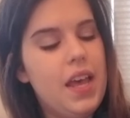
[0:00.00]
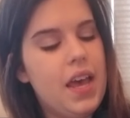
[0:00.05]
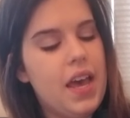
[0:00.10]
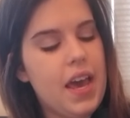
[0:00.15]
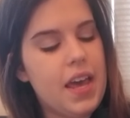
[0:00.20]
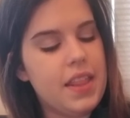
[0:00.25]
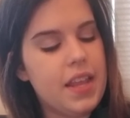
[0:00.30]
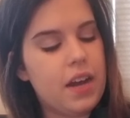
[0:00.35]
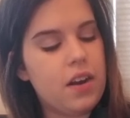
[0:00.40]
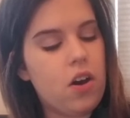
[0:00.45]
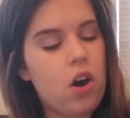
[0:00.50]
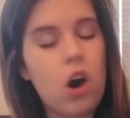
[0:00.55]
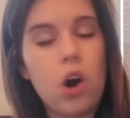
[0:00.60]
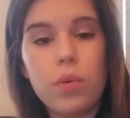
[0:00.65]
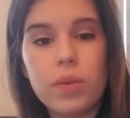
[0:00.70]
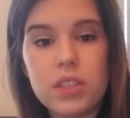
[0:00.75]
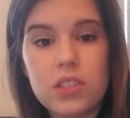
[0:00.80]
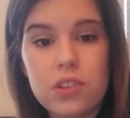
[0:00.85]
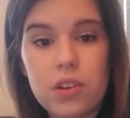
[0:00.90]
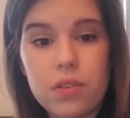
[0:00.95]
and that
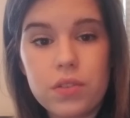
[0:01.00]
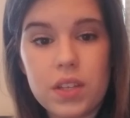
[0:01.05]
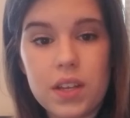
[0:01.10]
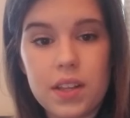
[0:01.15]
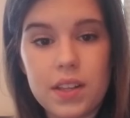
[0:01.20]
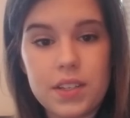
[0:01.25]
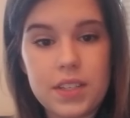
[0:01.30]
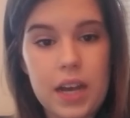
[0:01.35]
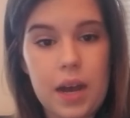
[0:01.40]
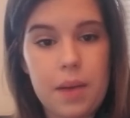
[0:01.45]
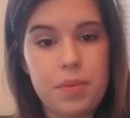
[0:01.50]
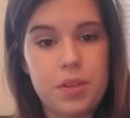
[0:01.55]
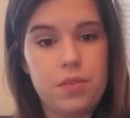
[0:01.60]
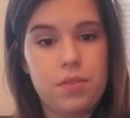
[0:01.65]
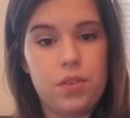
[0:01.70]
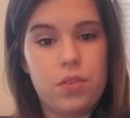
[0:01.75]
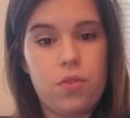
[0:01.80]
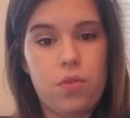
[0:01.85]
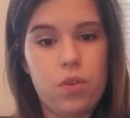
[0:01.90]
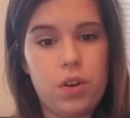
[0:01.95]
always goes on the top of the
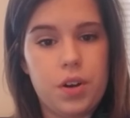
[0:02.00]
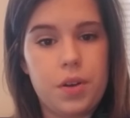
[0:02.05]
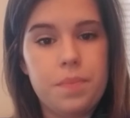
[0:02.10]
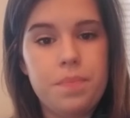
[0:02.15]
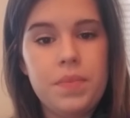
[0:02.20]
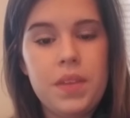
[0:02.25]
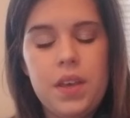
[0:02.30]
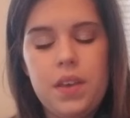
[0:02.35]
recorder.